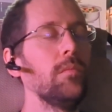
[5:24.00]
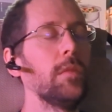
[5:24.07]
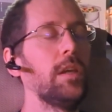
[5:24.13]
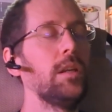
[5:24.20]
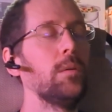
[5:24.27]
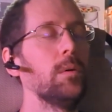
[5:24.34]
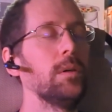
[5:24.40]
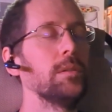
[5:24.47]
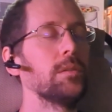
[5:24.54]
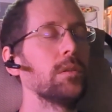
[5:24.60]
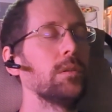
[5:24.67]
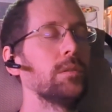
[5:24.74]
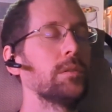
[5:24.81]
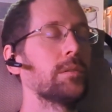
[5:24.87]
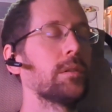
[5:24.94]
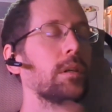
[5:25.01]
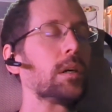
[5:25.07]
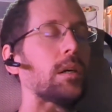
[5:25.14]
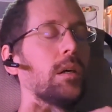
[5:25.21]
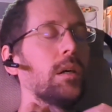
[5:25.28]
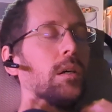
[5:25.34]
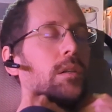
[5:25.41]
anyway, so I was
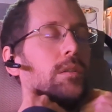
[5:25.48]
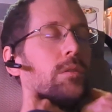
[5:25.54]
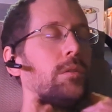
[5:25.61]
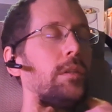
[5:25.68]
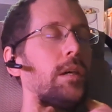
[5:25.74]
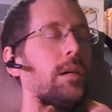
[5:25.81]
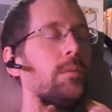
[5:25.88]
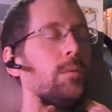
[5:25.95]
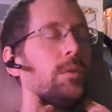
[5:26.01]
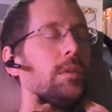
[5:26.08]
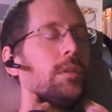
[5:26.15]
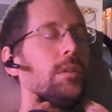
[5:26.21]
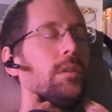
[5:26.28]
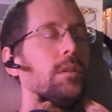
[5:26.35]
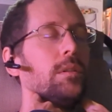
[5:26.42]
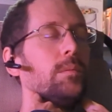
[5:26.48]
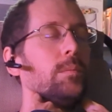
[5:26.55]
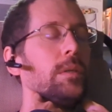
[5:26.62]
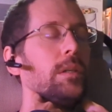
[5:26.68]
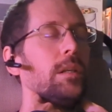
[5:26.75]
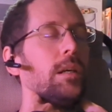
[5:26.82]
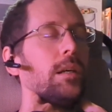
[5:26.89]
doing that with
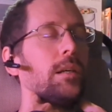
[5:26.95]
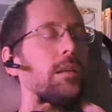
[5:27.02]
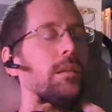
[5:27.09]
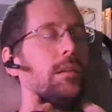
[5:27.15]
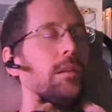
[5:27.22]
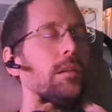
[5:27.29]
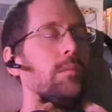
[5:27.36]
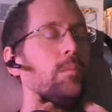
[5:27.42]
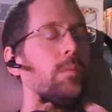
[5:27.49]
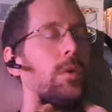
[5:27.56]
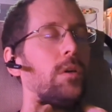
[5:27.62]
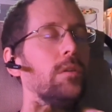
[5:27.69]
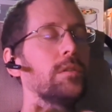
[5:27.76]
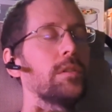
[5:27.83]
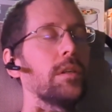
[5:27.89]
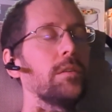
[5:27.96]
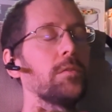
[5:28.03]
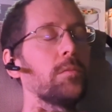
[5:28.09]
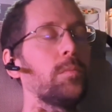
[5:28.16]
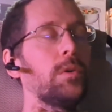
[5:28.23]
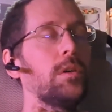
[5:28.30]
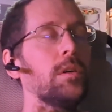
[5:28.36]
my neck, and then all the tendons
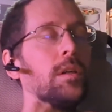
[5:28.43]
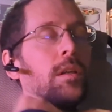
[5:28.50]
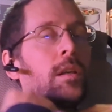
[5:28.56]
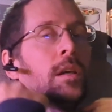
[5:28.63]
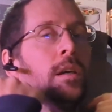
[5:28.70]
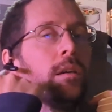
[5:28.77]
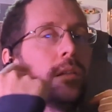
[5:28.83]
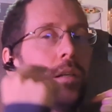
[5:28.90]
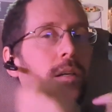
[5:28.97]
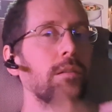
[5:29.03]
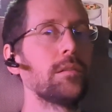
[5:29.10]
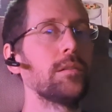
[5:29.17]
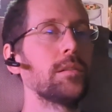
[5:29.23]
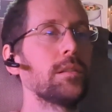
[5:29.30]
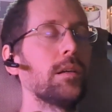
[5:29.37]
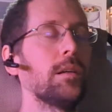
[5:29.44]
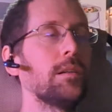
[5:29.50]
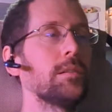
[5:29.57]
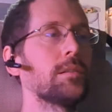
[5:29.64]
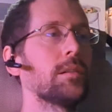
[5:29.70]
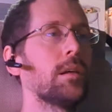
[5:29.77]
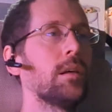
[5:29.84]
are burning. The
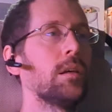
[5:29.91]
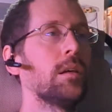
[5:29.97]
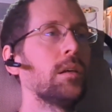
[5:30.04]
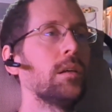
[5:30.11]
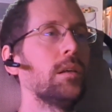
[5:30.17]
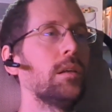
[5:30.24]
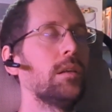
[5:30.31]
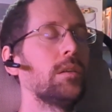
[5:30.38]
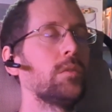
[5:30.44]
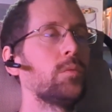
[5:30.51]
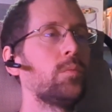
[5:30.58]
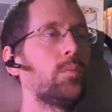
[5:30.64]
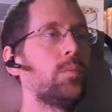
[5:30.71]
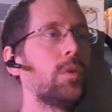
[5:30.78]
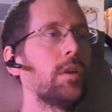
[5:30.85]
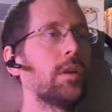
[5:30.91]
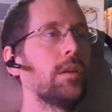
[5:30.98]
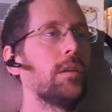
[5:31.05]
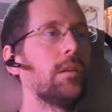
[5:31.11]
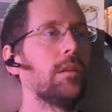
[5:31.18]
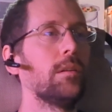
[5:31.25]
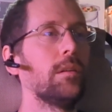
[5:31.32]
exercise is
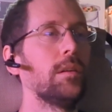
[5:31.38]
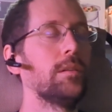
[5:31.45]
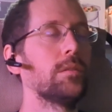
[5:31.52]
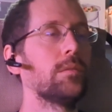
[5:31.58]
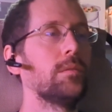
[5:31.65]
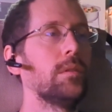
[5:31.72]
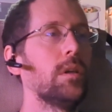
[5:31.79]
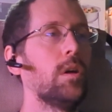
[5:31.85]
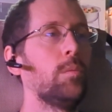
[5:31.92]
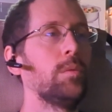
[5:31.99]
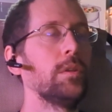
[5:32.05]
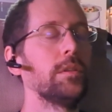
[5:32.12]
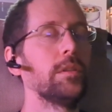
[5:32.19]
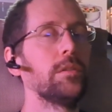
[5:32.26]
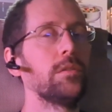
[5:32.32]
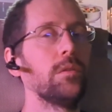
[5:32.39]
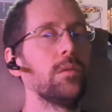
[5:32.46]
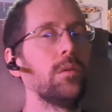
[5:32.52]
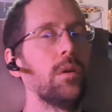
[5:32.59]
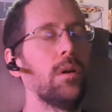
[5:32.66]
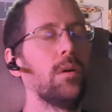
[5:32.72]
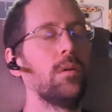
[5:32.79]
helping the tissue
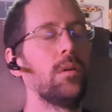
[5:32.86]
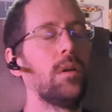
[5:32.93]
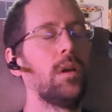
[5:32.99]
grow,